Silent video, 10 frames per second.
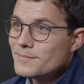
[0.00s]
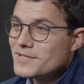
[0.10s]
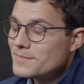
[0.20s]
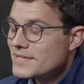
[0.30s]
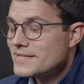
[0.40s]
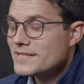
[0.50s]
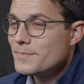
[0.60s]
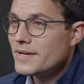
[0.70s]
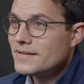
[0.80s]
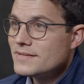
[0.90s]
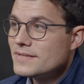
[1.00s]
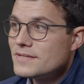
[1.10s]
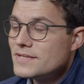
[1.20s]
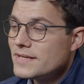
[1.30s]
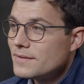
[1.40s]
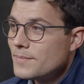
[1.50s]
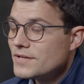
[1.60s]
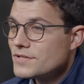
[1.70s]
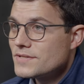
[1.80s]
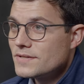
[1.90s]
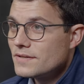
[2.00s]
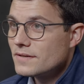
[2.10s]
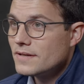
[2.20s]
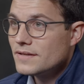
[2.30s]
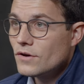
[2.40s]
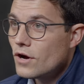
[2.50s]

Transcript: some days I spend seeing patients in the, in the